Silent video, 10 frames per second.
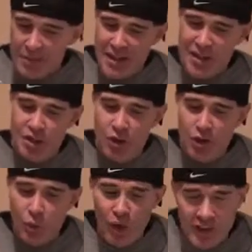
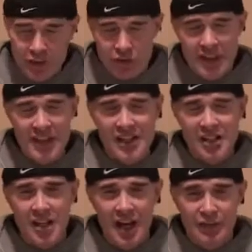Minnesota 1-3. They
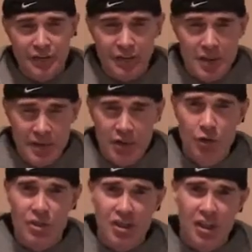signed Freeman,
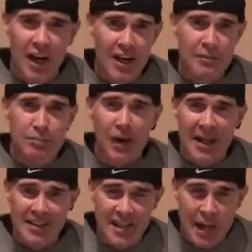who was cut
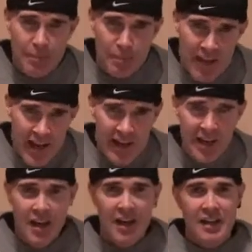by Tampa Bay.